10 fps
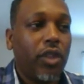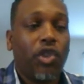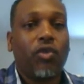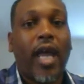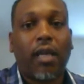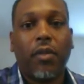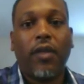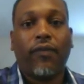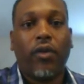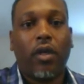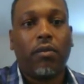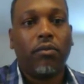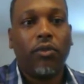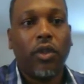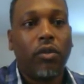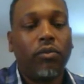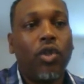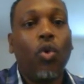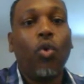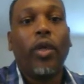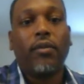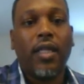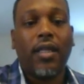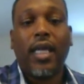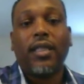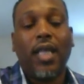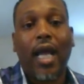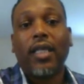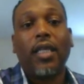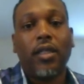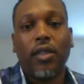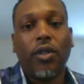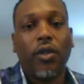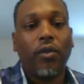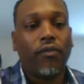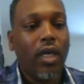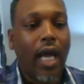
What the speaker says: distract me from doing the things that I need to do.